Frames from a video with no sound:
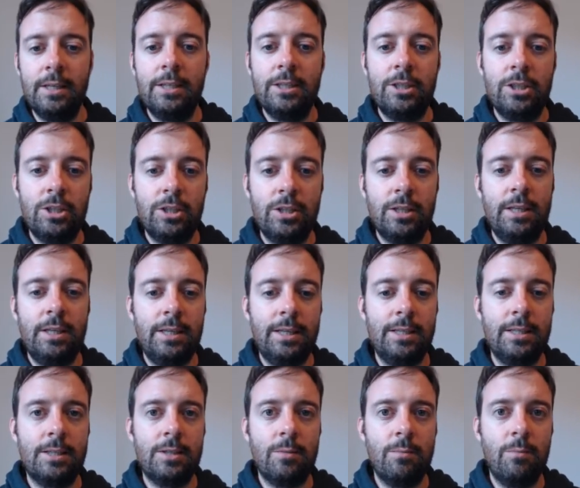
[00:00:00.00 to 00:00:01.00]
She
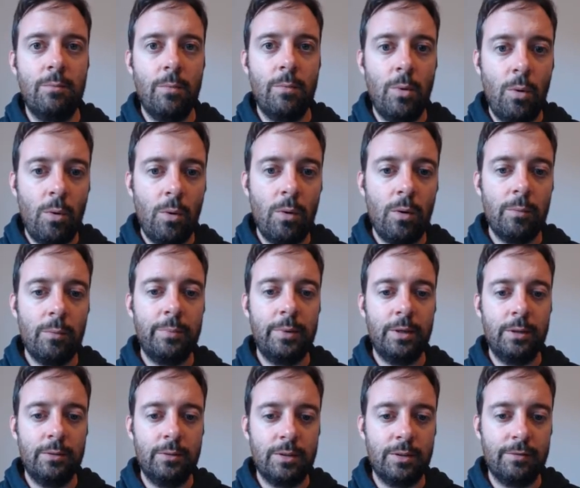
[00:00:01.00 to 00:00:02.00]
is more
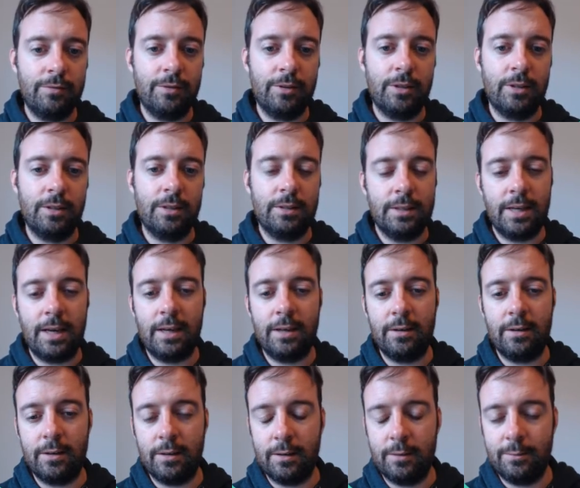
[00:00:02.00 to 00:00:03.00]
beautiful
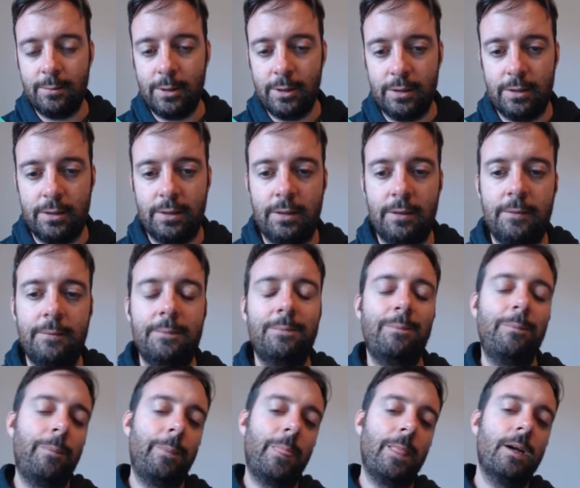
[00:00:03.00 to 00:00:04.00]
than her mother.
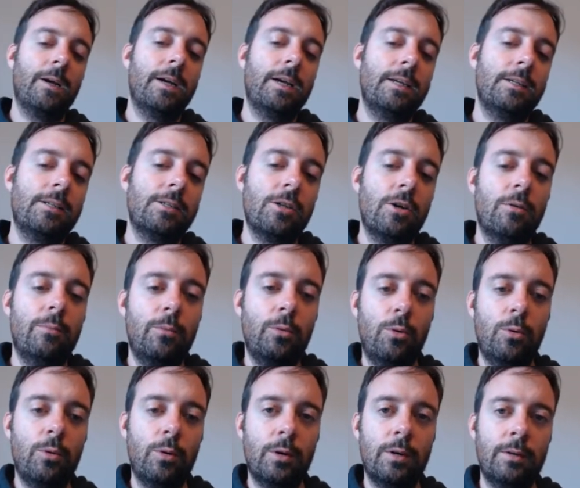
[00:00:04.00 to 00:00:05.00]
Okay, so
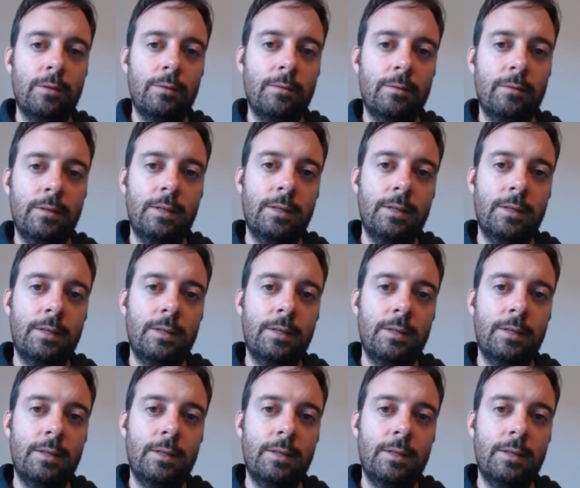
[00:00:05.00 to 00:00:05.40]
more